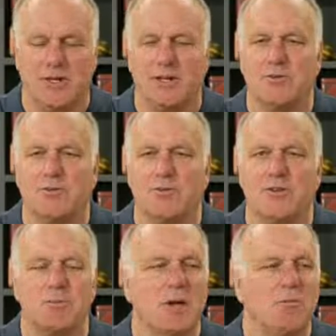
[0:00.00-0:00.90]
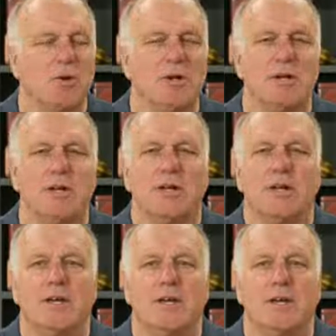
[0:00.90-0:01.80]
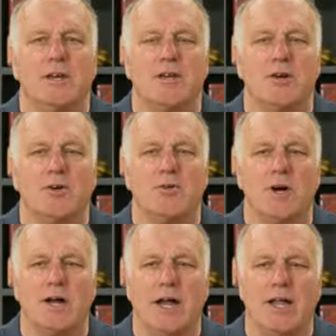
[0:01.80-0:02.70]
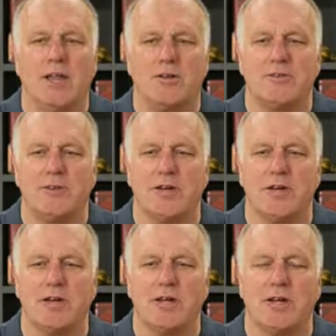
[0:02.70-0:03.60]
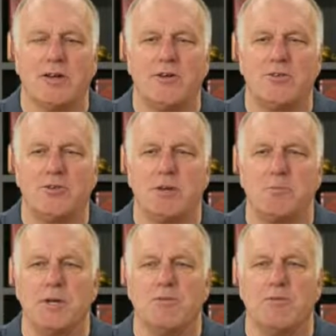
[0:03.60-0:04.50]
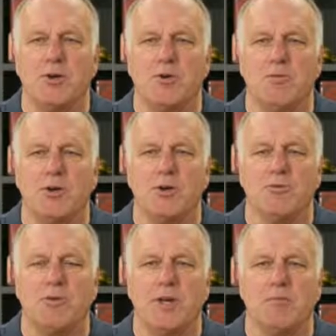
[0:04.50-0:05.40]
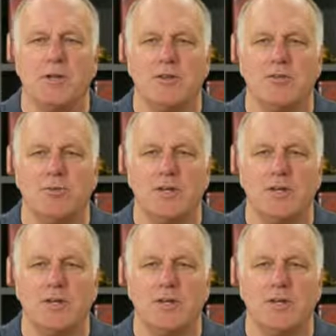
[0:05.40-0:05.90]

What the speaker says: September. You know, Alex, I heard you had a big event over at your family this week.